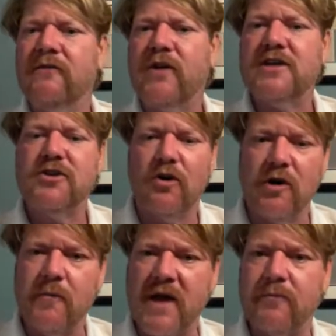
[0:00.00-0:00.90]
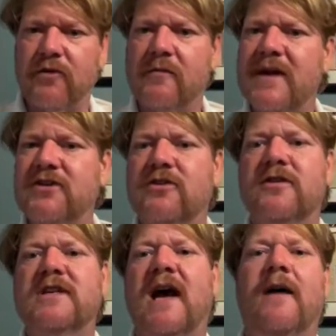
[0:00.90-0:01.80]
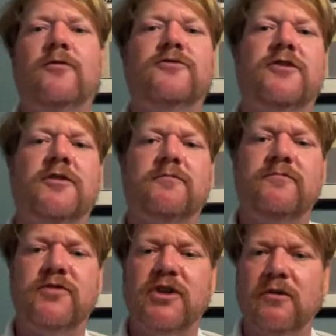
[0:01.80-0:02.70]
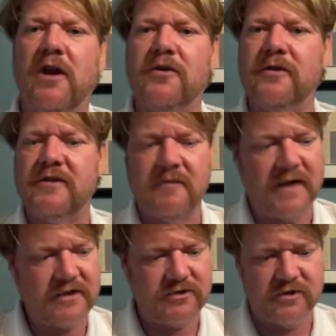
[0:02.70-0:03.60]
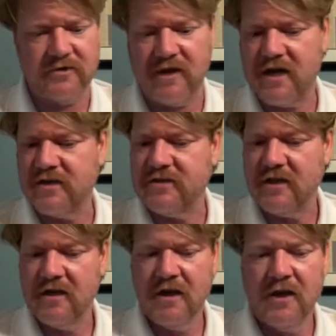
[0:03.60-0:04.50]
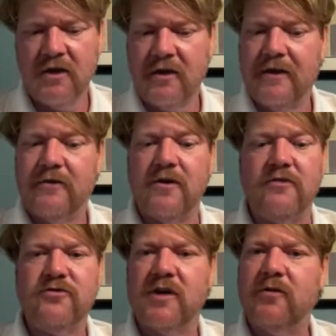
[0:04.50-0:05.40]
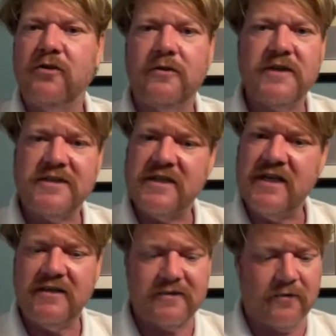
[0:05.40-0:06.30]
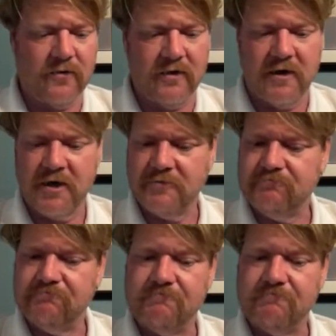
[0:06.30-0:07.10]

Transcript: fresh toilet paper, to make sure the towels are still loaded, to make sure there's no dribble on the seat, or